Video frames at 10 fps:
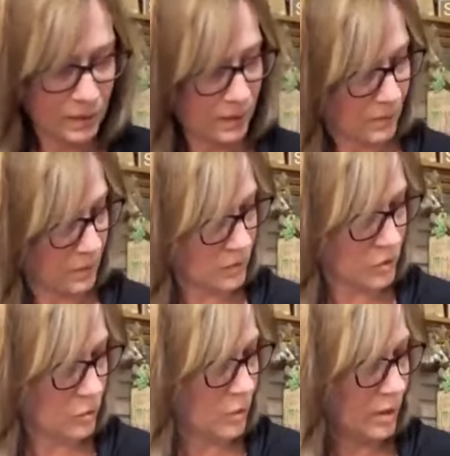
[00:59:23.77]
And then I'm gonna
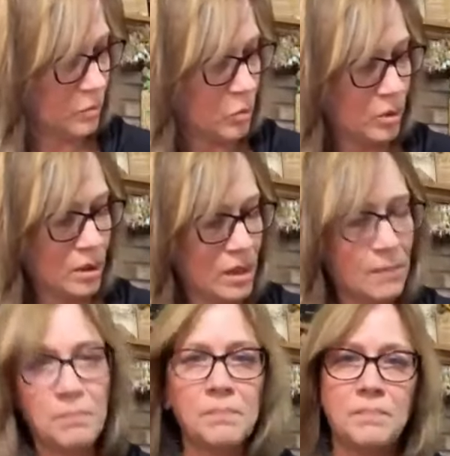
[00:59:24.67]
do one more
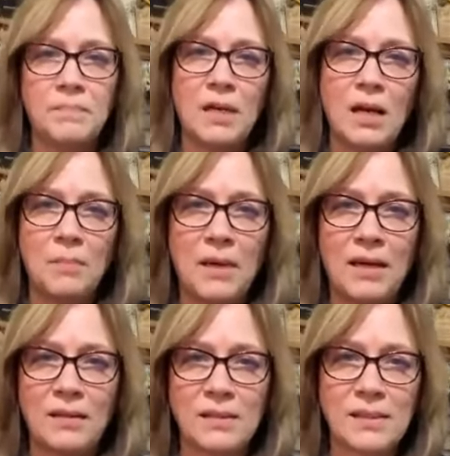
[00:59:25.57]
up, up
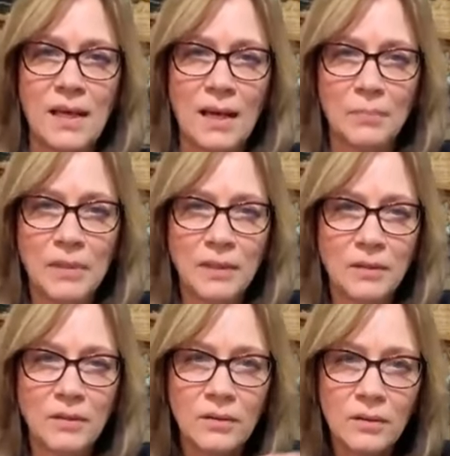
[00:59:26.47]
out of the top
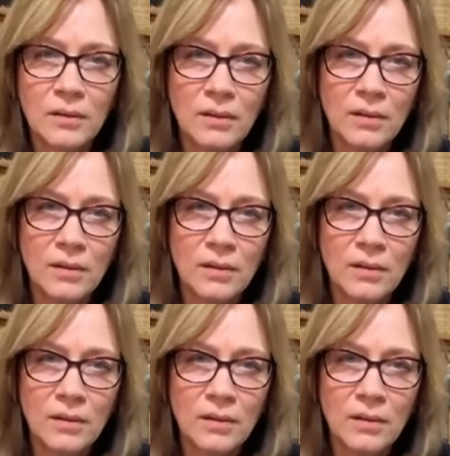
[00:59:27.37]
here.